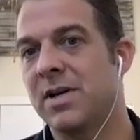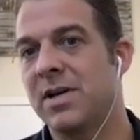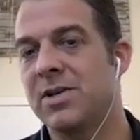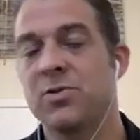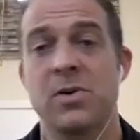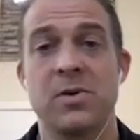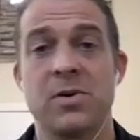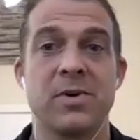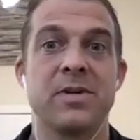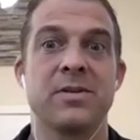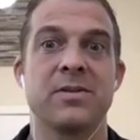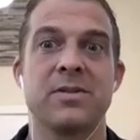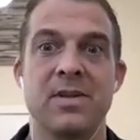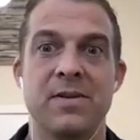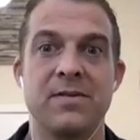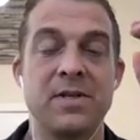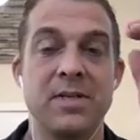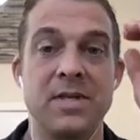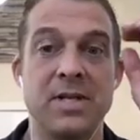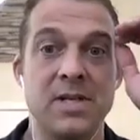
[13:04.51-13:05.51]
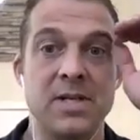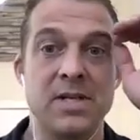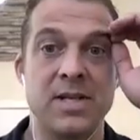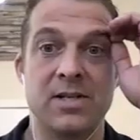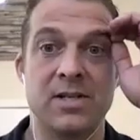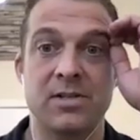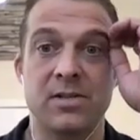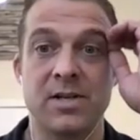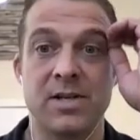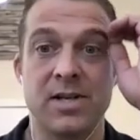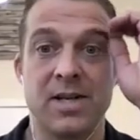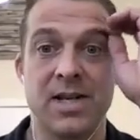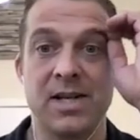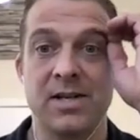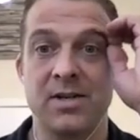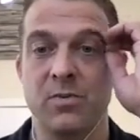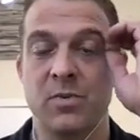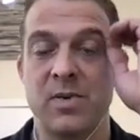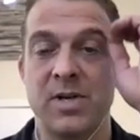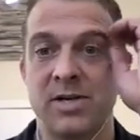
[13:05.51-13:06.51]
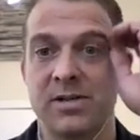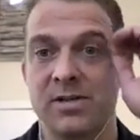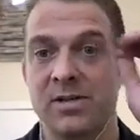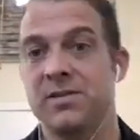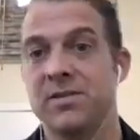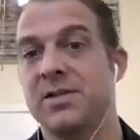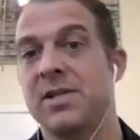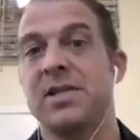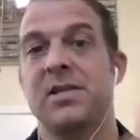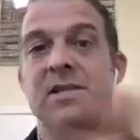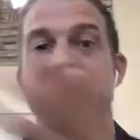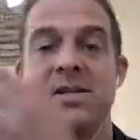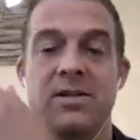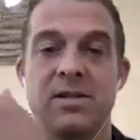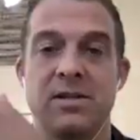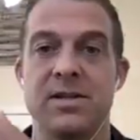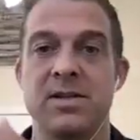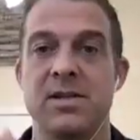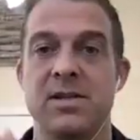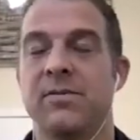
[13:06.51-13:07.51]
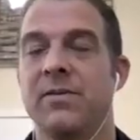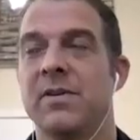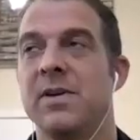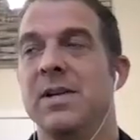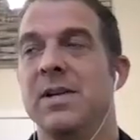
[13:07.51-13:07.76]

I joined when I was 17, actually, and I had to wait till I was 18 to leave.